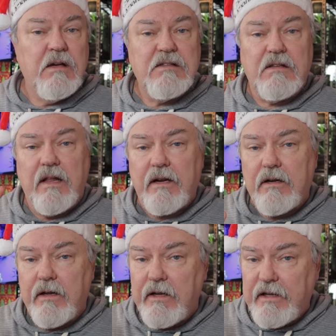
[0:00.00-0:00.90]

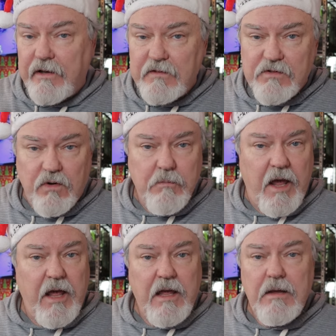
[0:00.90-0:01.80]
Select gifts
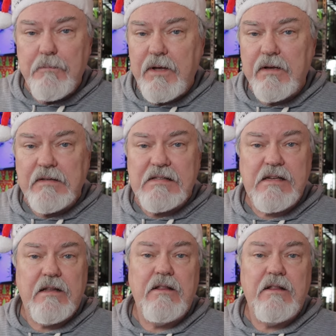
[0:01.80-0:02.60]
from A, B, and C.